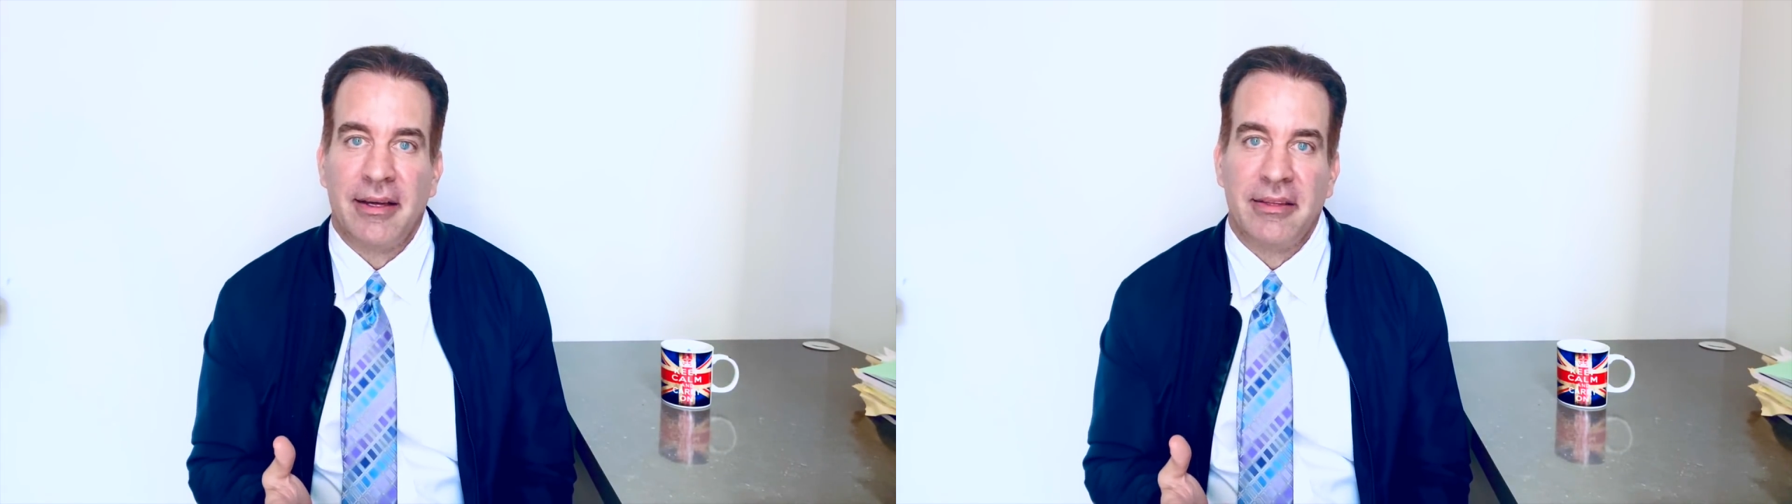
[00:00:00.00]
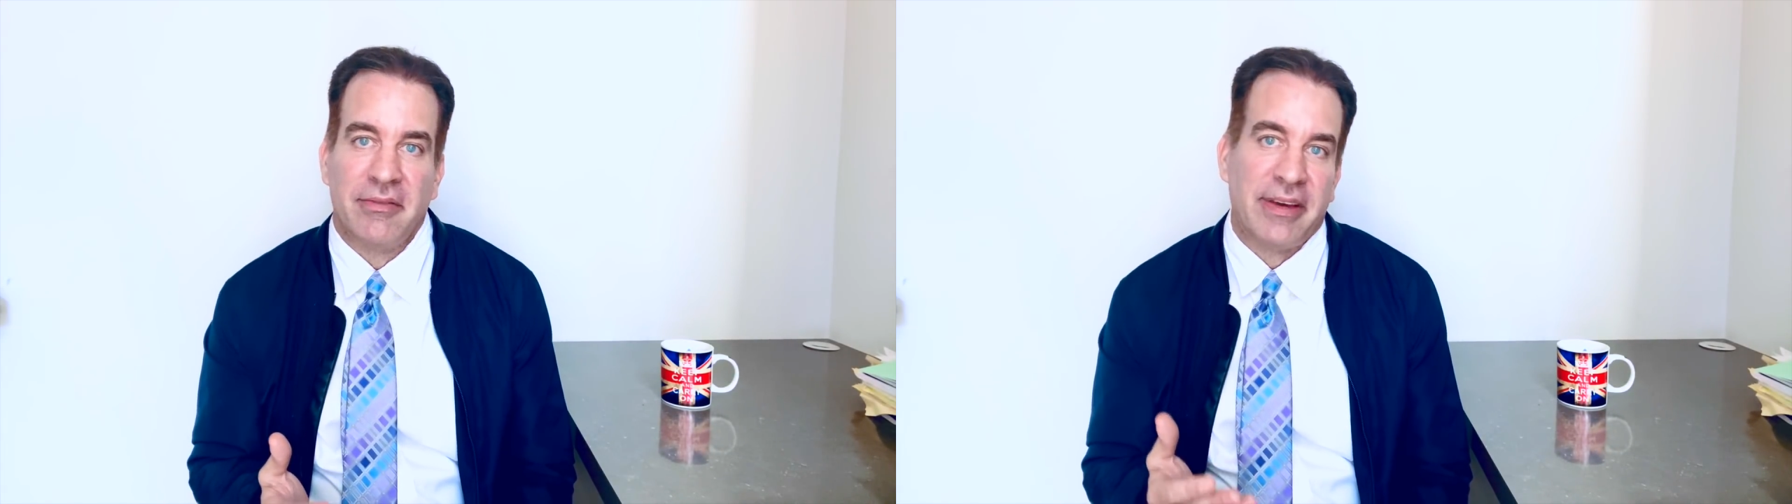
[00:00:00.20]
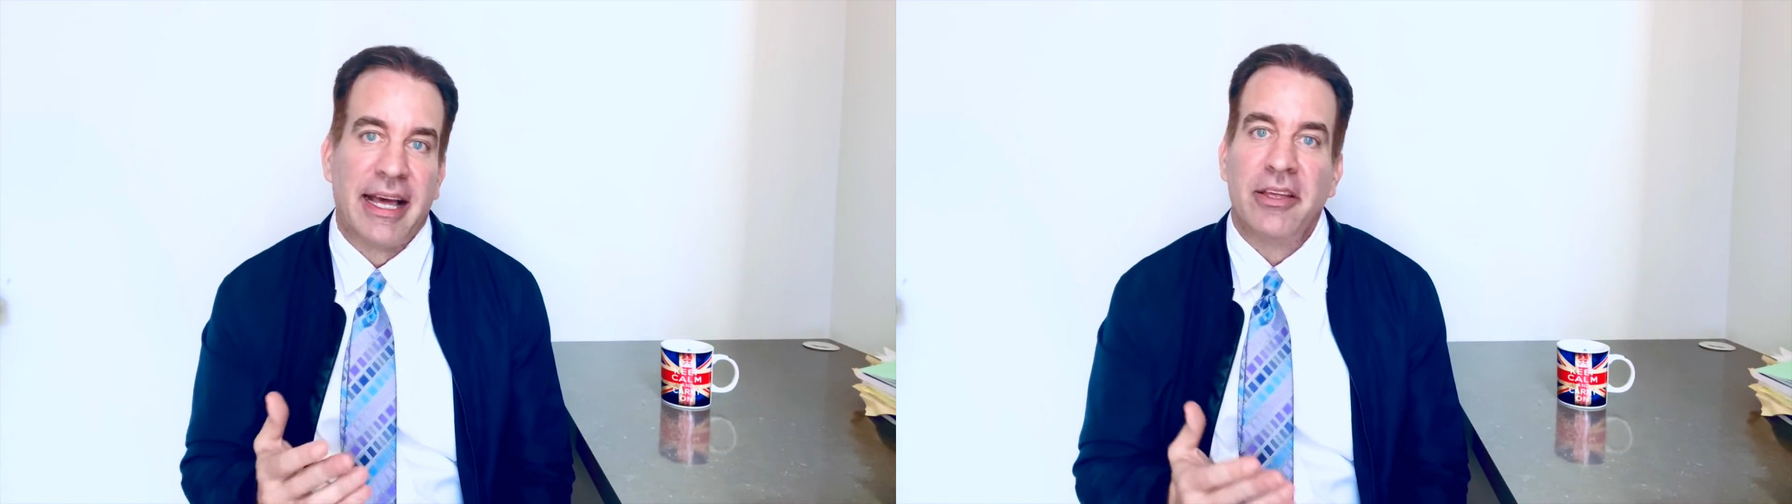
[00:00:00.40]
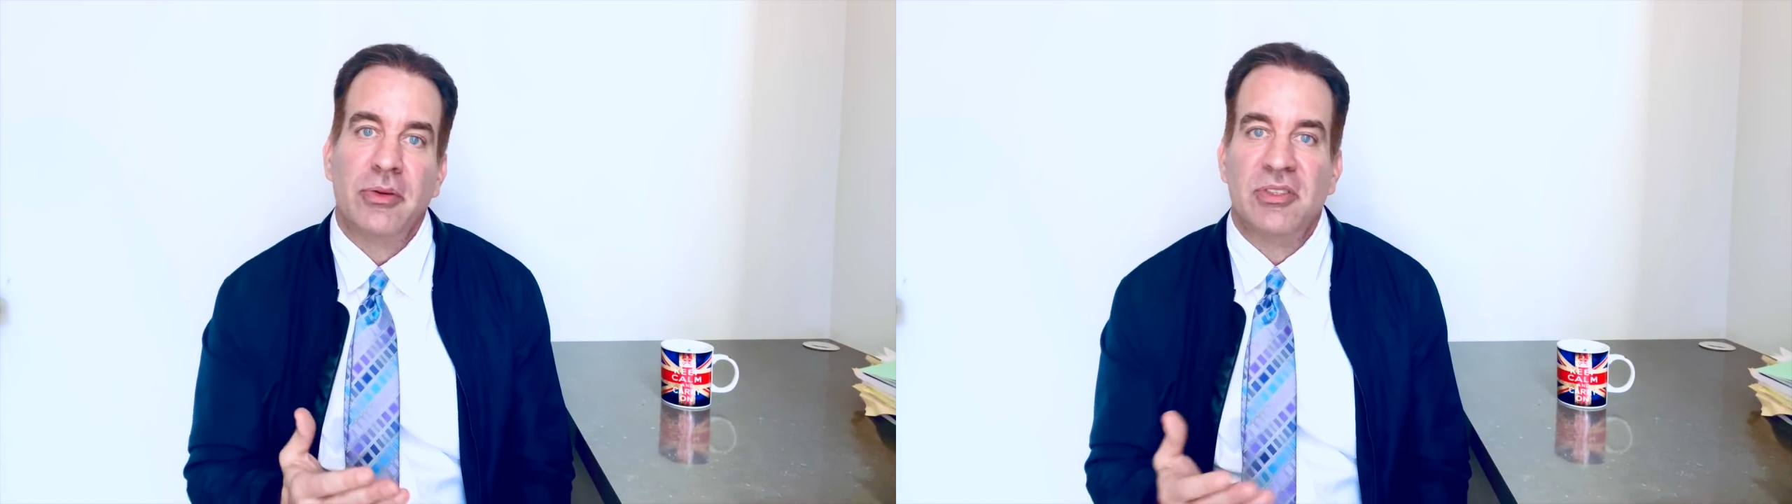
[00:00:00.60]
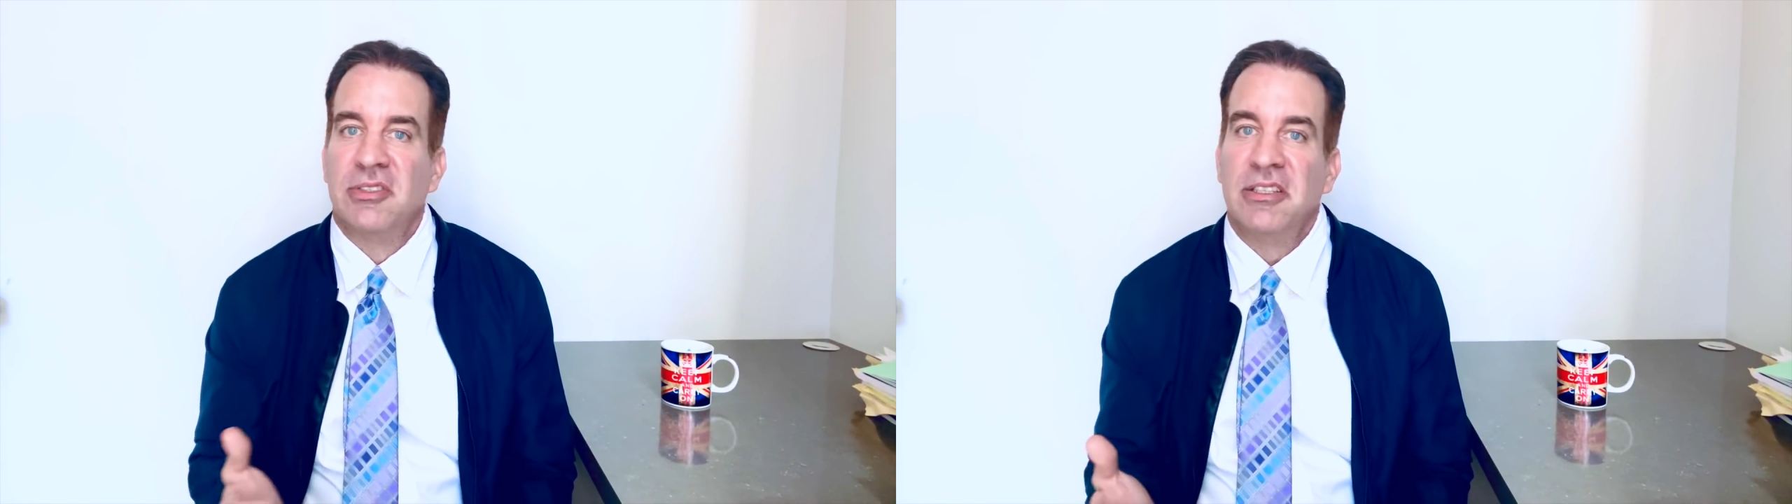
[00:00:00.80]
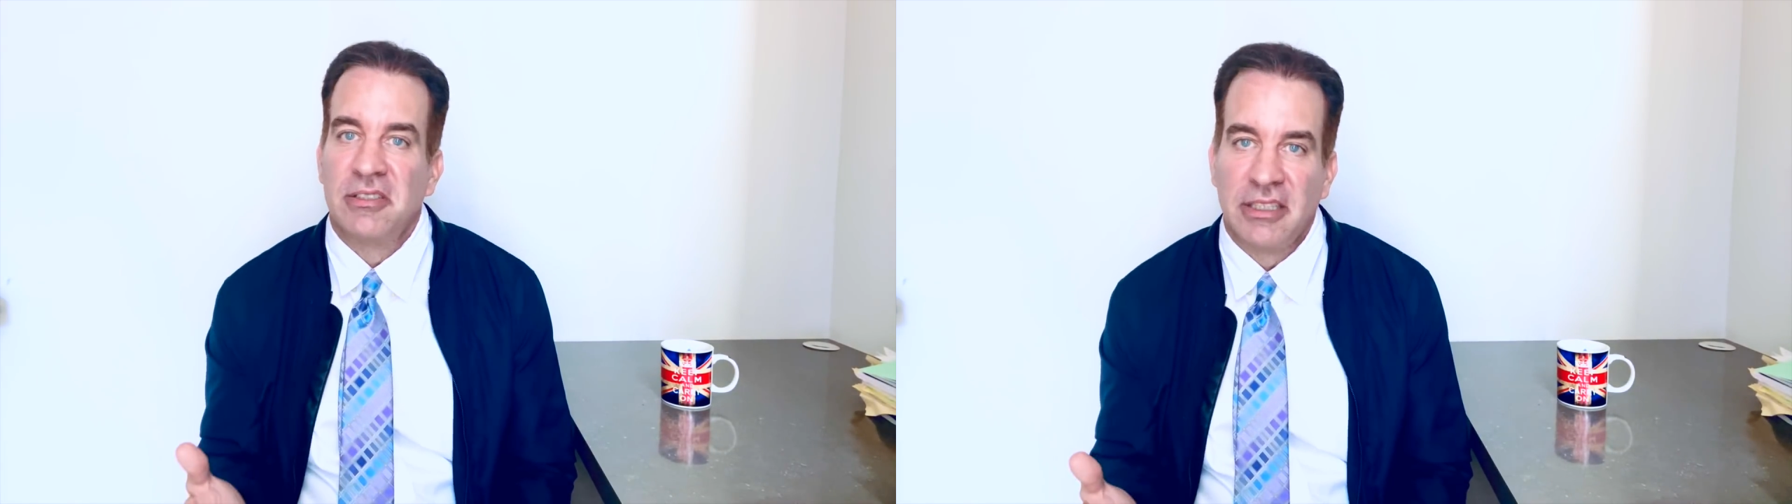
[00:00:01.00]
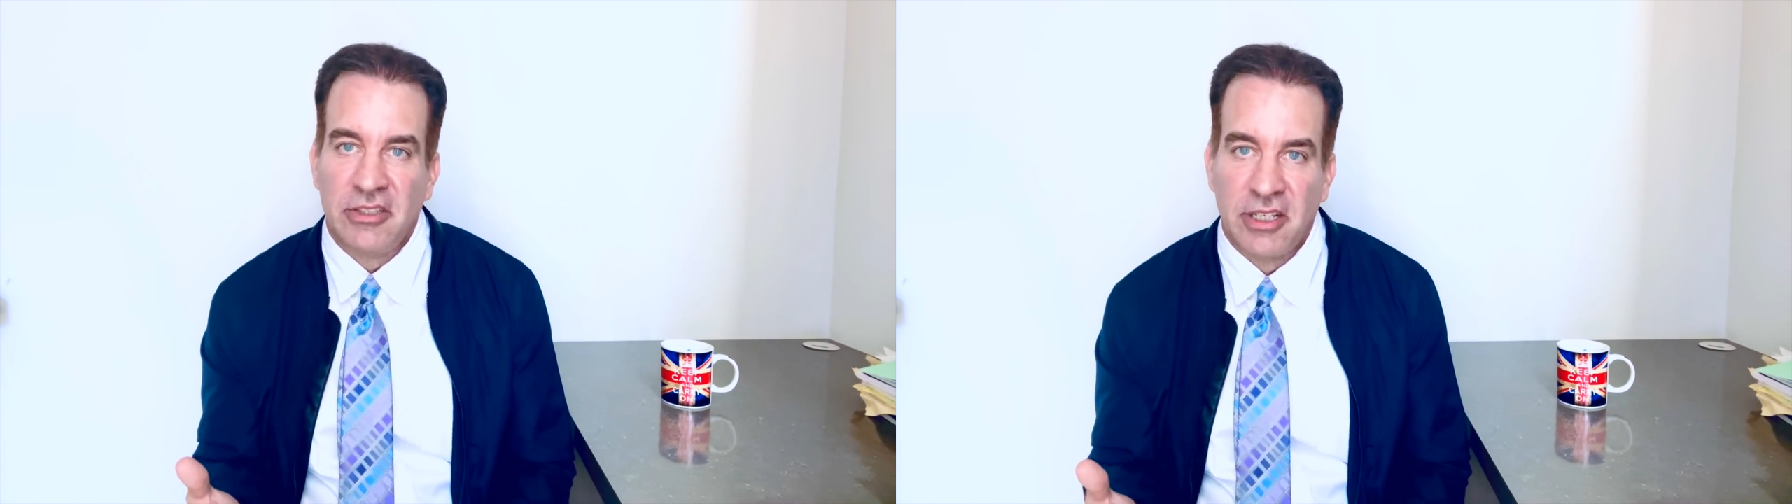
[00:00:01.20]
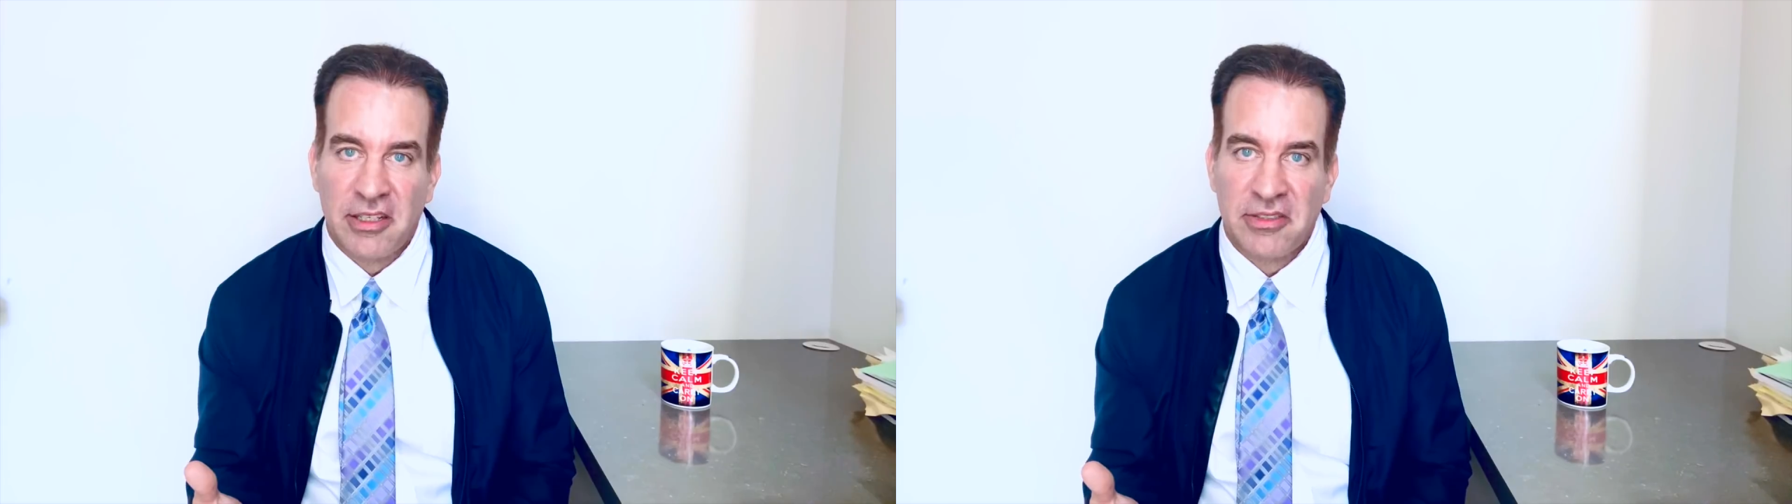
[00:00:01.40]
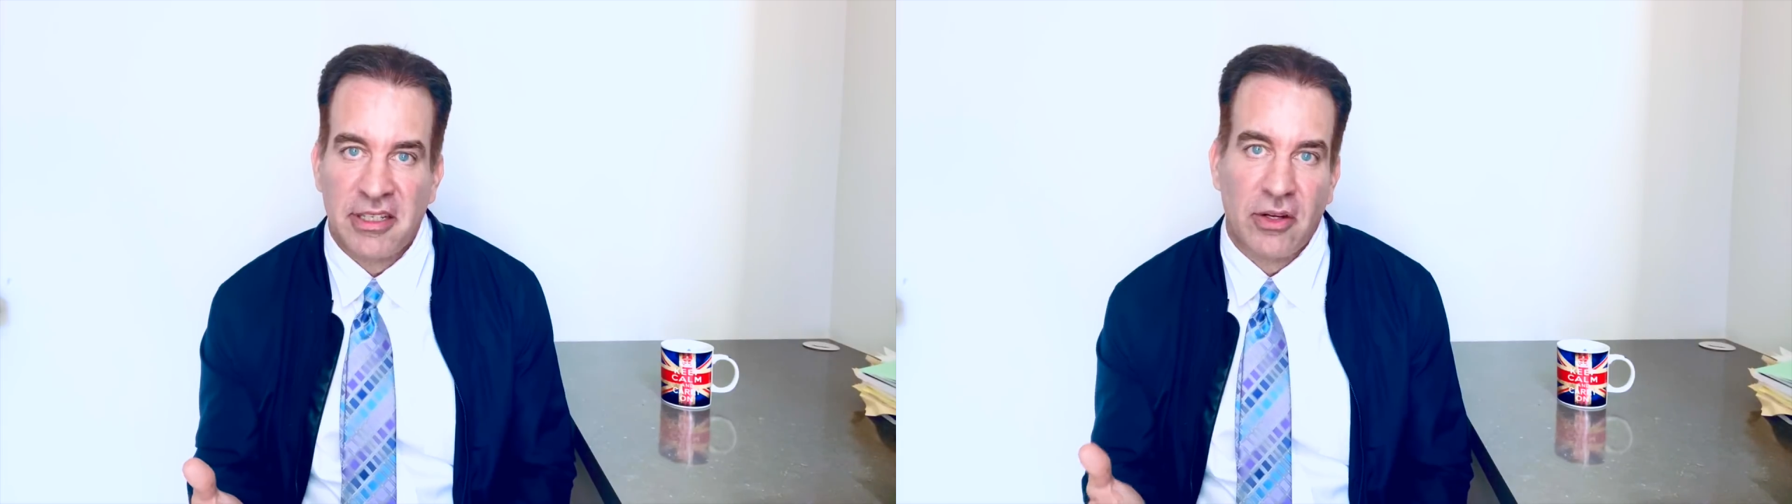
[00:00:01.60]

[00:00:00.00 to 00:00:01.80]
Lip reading: The value is seasonally adjusted,